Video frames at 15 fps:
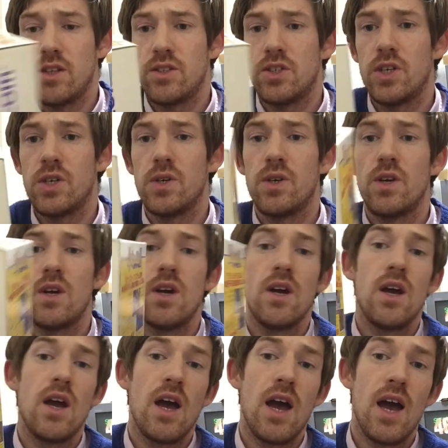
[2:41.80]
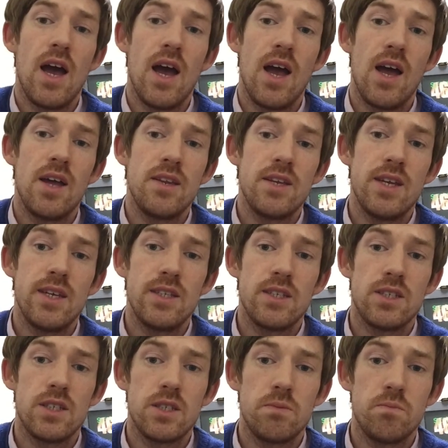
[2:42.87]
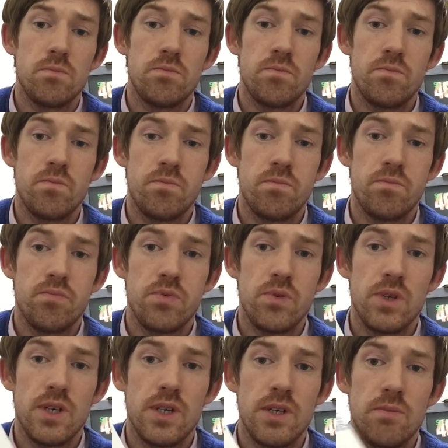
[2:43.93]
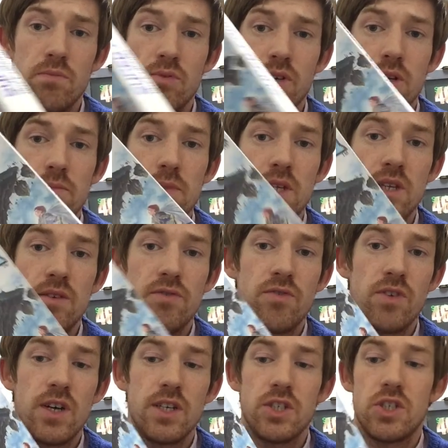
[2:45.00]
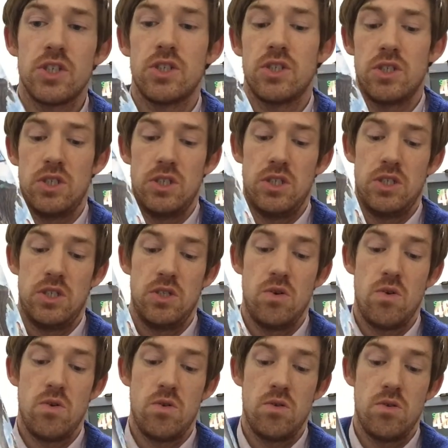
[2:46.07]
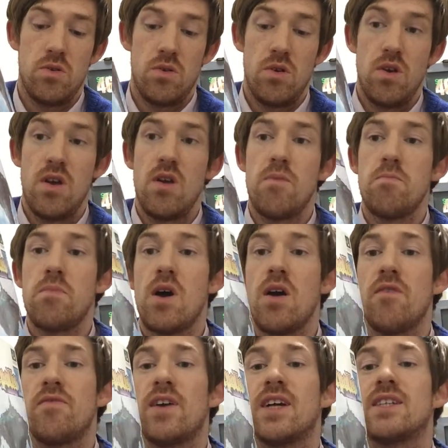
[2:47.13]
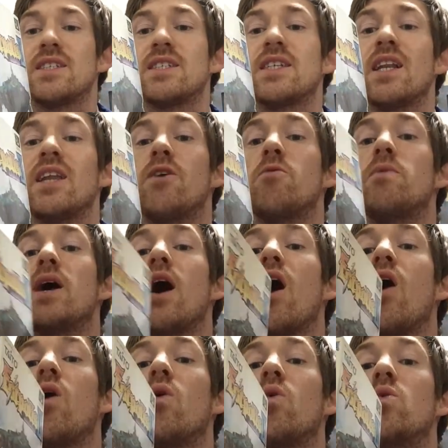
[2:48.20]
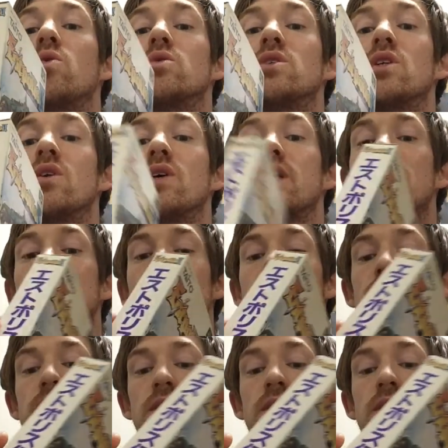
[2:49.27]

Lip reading: 2, and it's pretty minty fresh. It's not perfect. It's a little bit old looking.